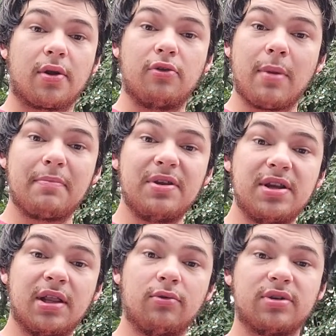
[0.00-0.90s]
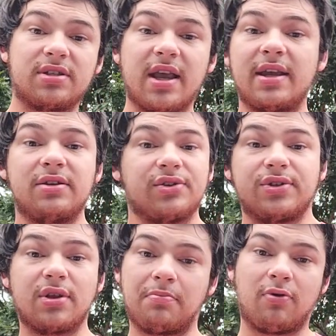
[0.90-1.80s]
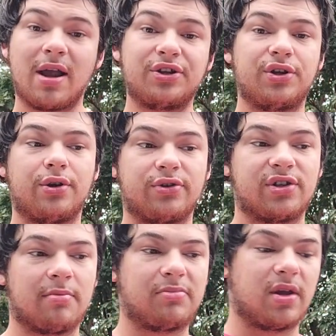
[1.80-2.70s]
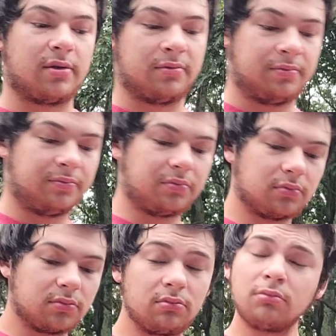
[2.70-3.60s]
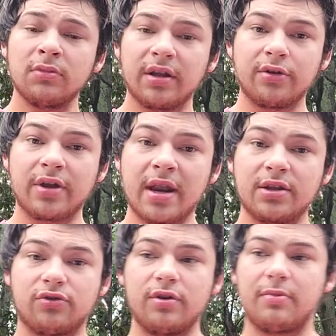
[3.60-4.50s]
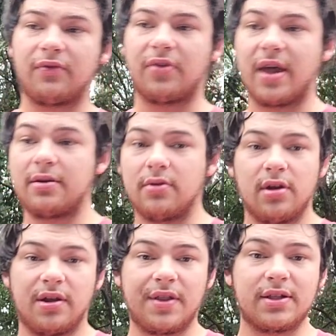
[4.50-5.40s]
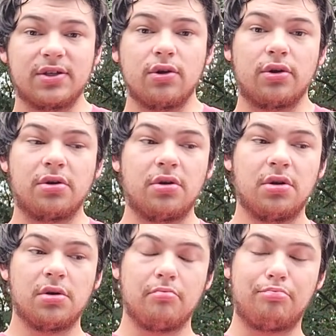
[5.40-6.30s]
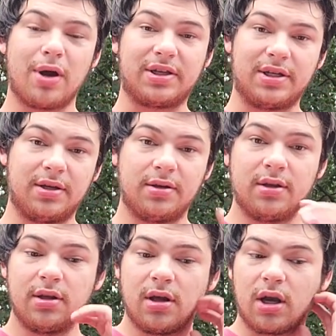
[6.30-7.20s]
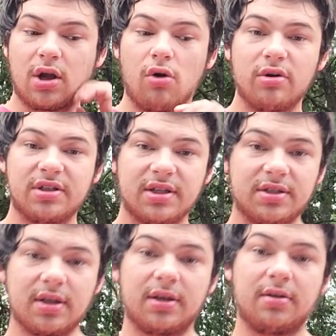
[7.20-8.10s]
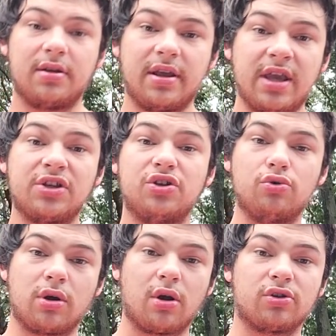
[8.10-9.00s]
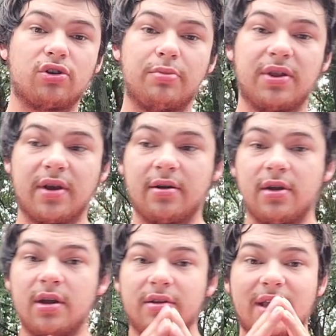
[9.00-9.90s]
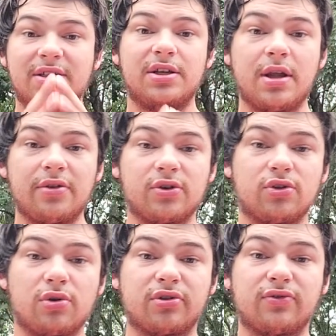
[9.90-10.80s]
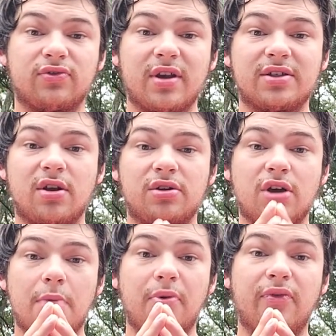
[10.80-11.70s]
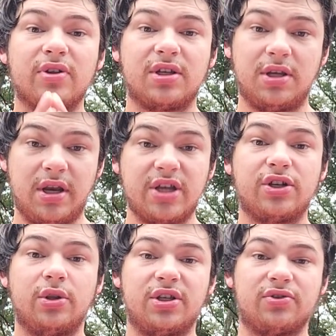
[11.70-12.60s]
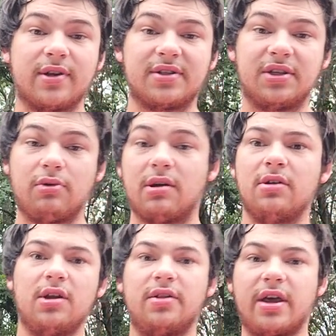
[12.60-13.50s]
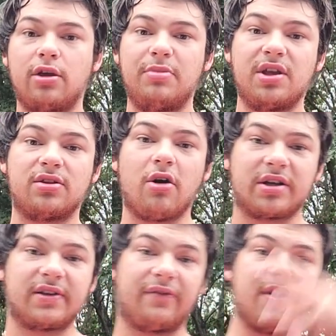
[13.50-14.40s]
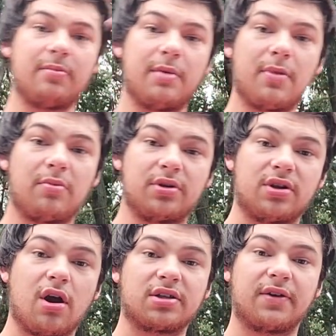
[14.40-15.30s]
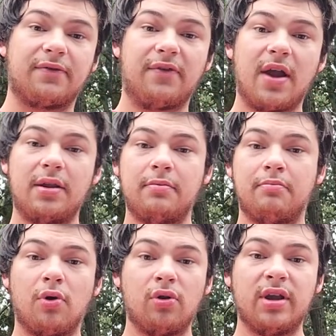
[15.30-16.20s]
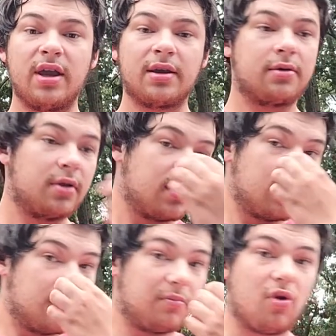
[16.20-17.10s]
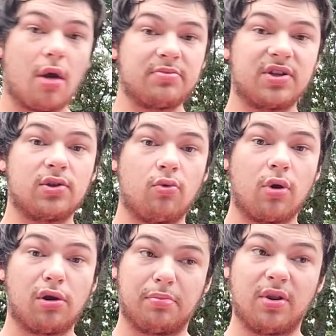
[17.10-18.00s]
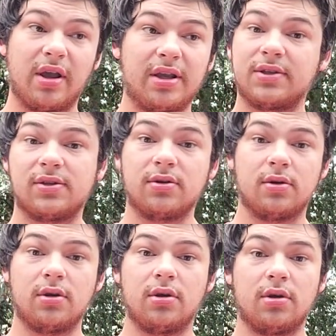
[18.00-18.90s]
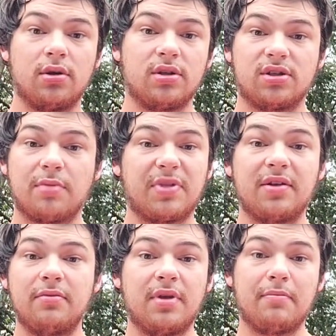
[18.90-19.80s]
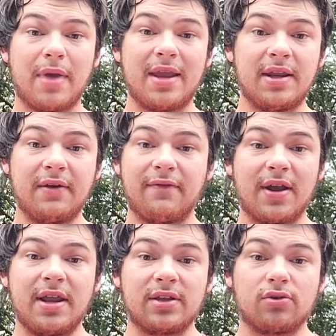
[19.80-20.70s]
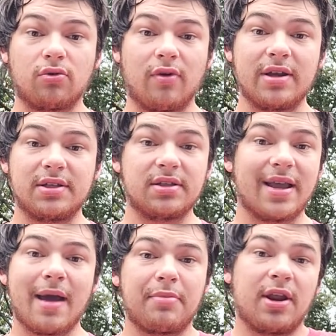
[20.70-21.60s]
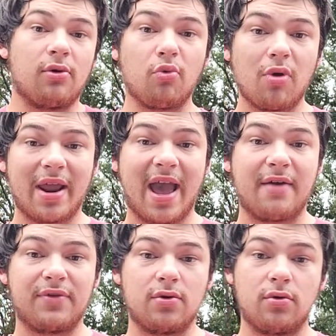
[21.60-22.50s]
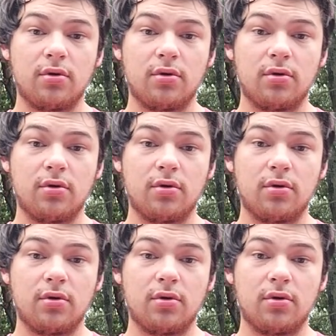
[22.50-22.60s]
You might be dealing with, say, just depression or something. And you're getting treatment for that. And that's good. But a coexisting issue could also be there. That's another source of stress on top of what's initially stressing you out. That could be a toxic family member, toxic friend, bullying, problems in the workplace, something impending, financial crisis happening, what have you.